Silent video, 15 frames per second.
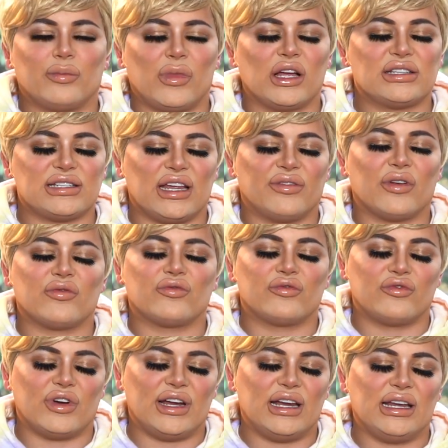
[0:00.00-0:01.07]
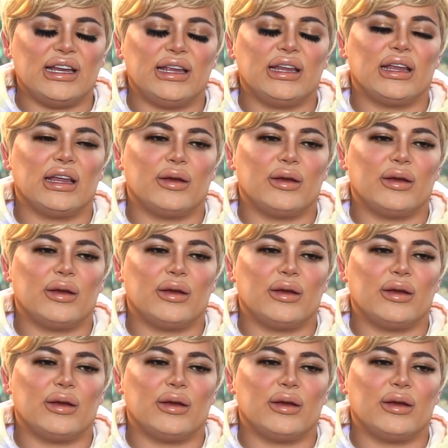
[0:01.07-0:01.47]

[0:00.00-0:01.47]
My teeth have really